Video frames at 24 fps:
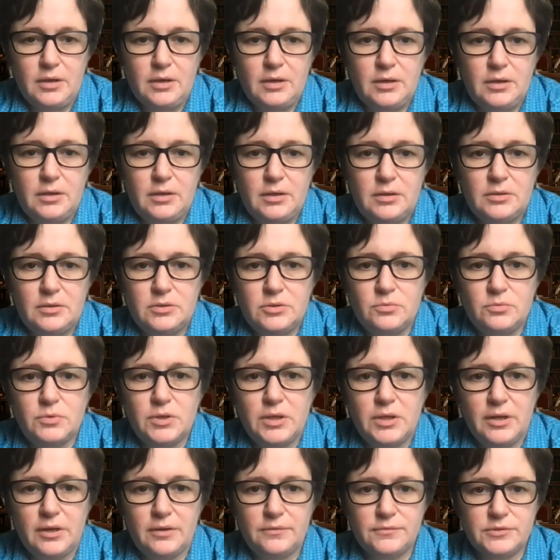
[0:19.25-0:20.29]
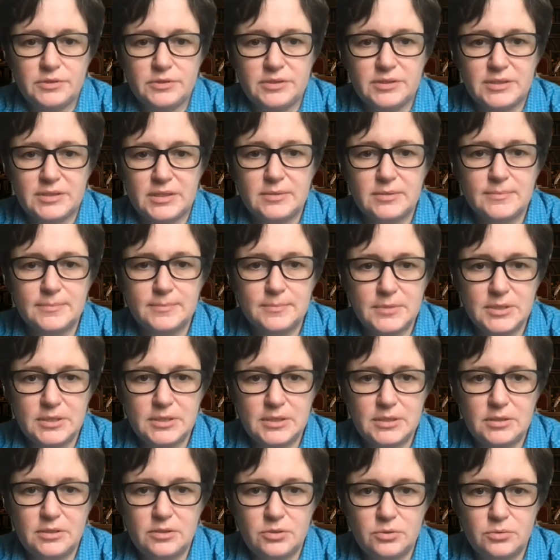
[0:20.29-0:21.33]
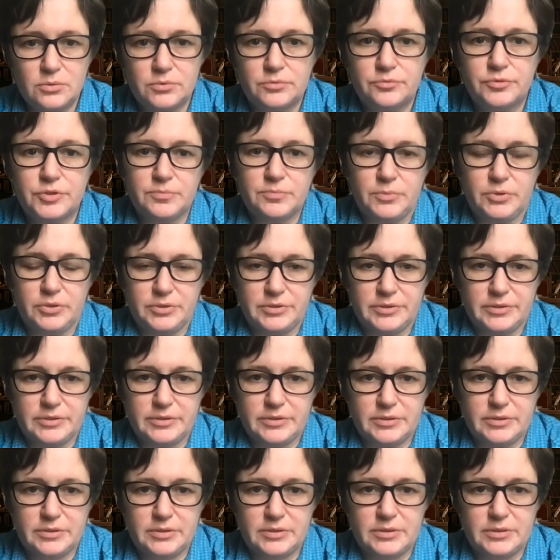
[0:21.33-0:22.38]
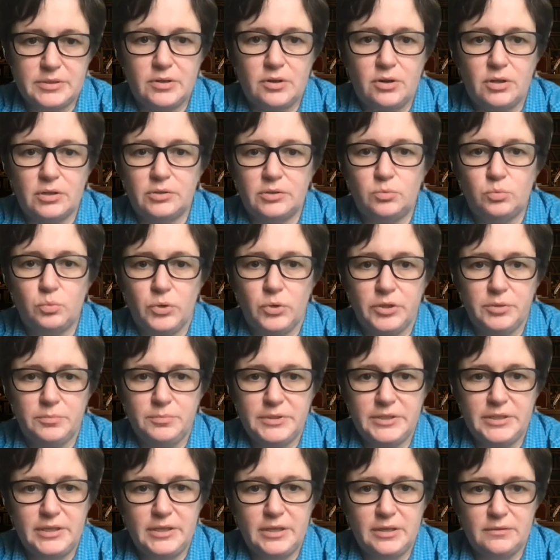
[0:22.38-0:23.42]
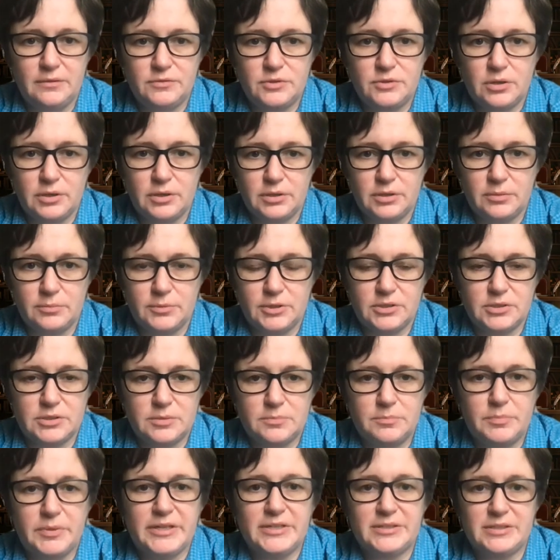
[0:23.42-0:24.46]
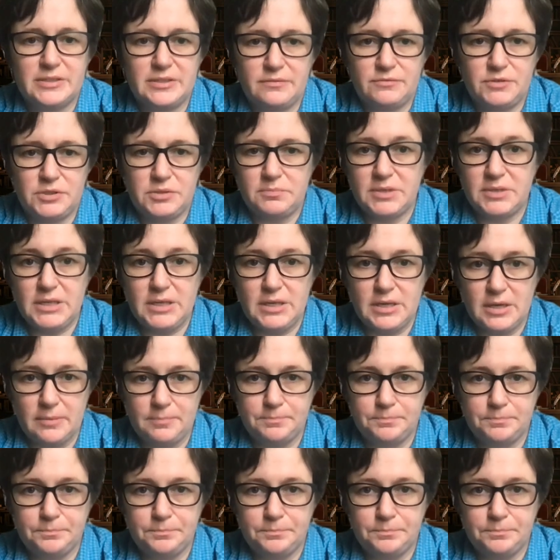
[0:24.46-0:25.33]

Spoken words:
and you will have to send me your responses all in one PDF document by 7 p.m.